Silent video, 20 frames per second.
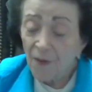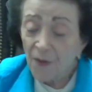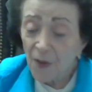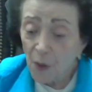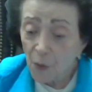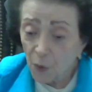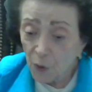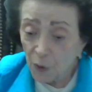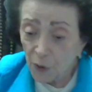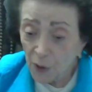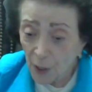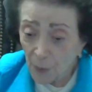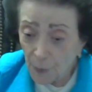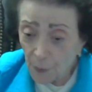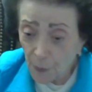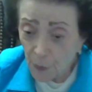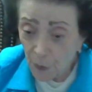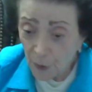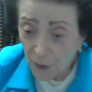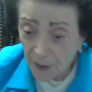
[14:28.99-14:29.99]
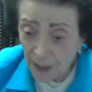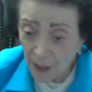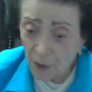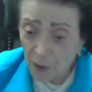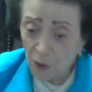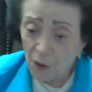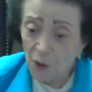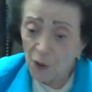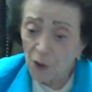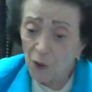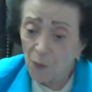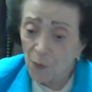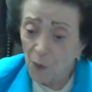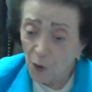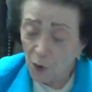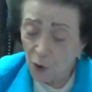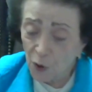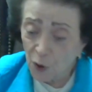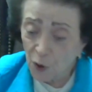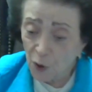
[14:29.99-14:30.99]
they will not present to the
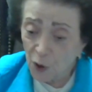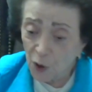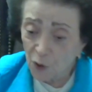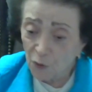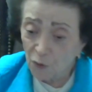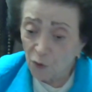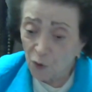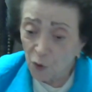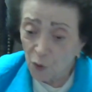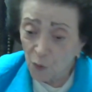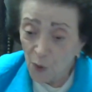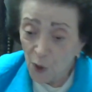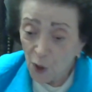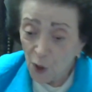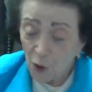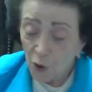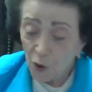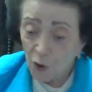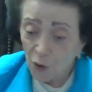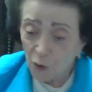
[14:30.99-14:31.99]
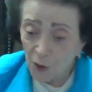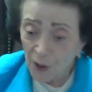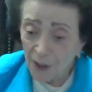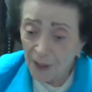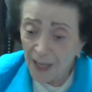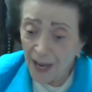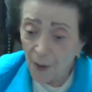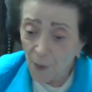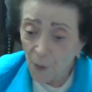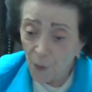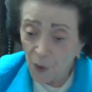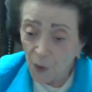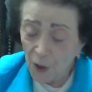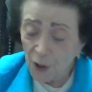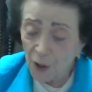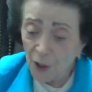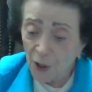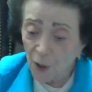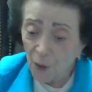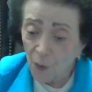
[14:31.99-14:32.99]
emergency room during that
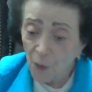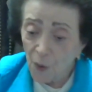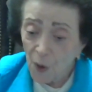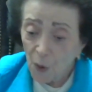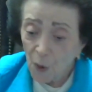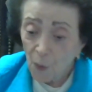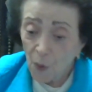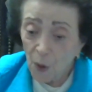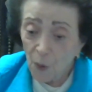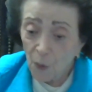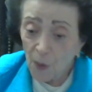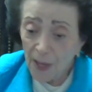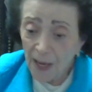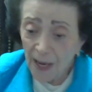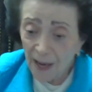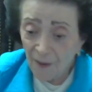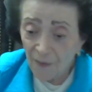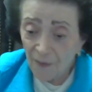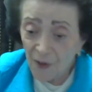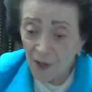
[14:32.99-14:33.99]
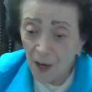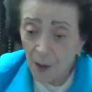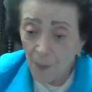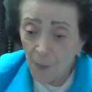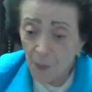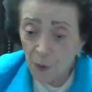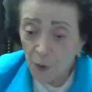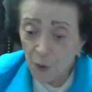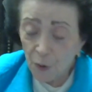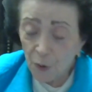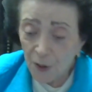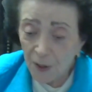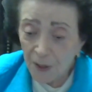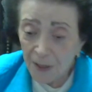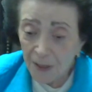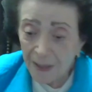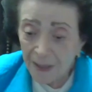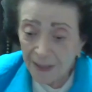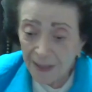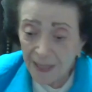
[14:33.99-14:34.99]
window where we have the
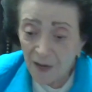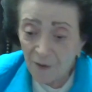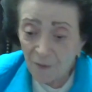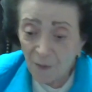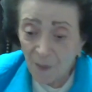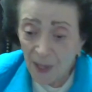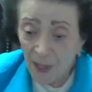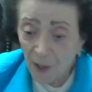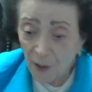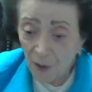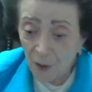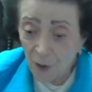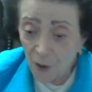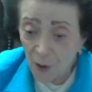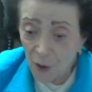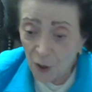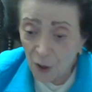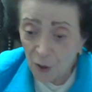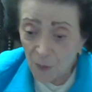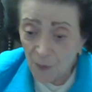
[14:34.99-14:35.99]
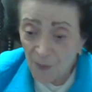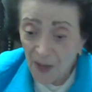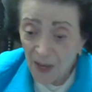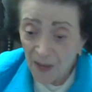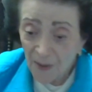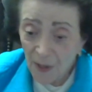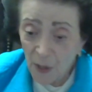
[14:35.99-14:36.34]
opportunity to save myocardium.